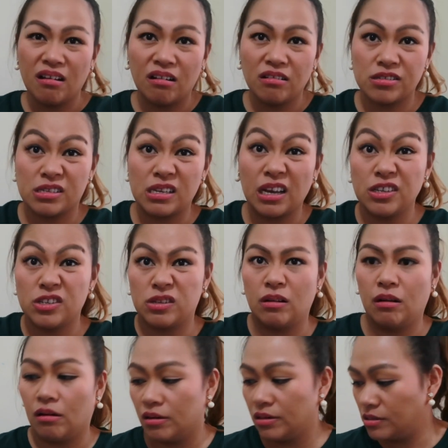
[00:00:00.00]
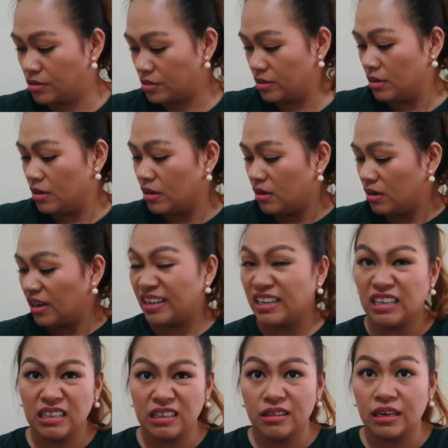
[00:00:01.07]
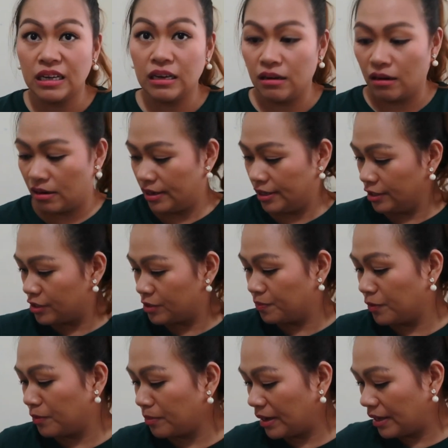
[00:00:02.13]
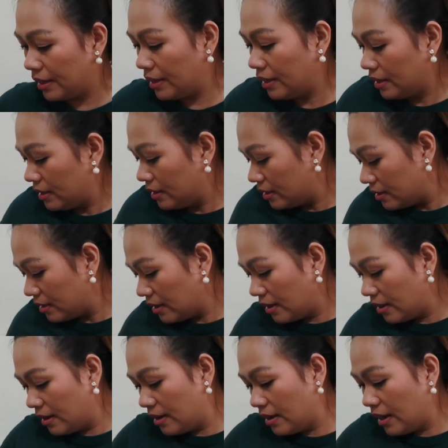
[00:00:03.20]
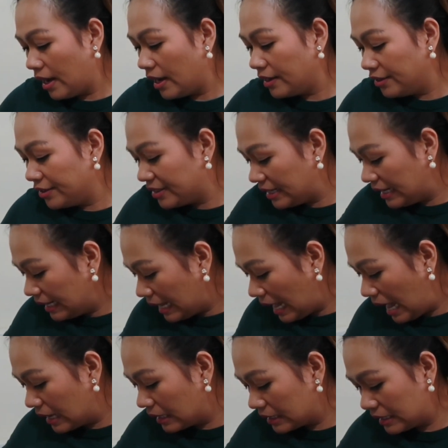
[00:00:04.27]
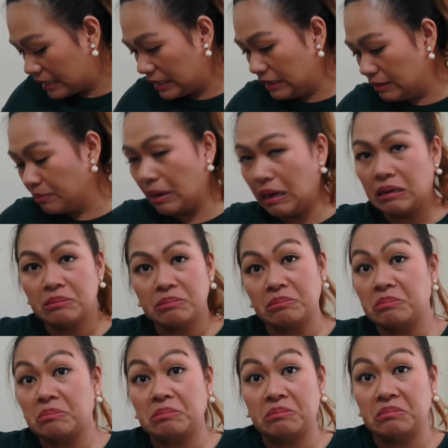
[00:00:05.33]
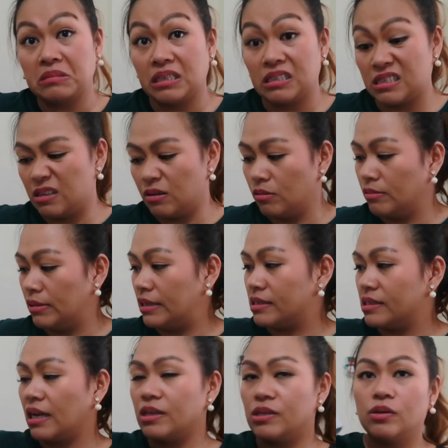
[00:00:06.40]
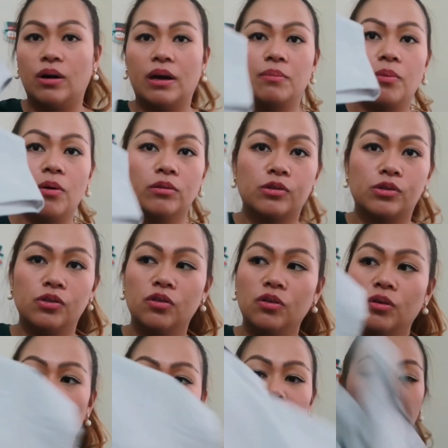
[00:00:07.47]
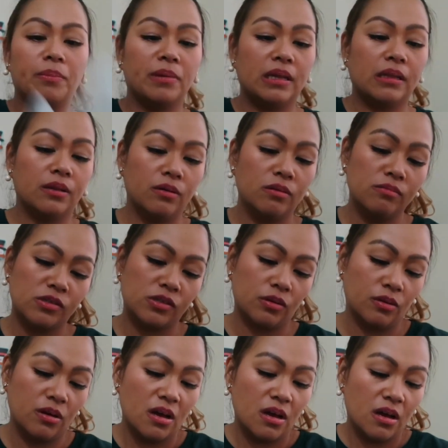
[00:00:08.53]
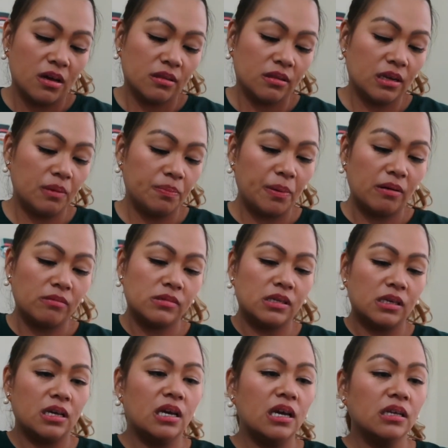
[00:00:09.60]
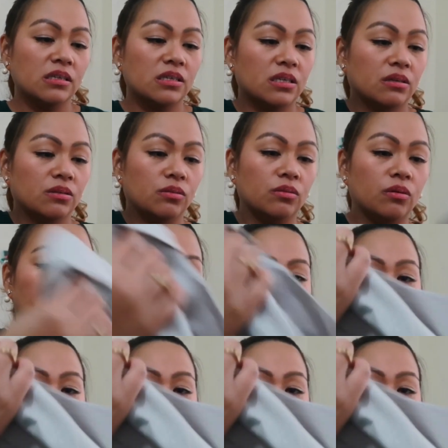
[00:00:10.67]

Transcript: size large. I needed three large for my other three ankle, but that's the only size. So I bought two of the medium, so £3 each, two of